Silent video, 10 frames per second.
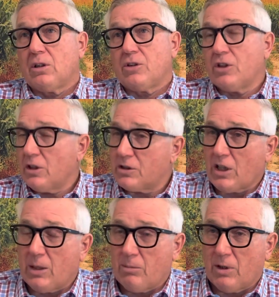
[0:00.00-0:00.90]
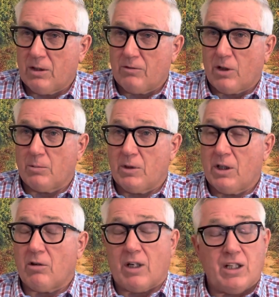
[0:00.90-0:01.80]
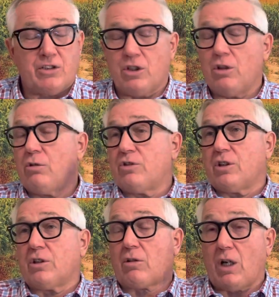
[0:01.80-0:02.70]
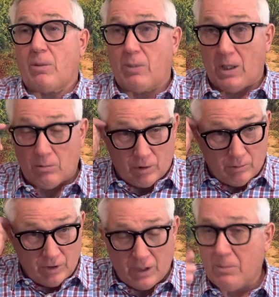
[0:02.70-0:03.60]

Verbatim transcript: genotype by environment. It's huge in the crop I work with.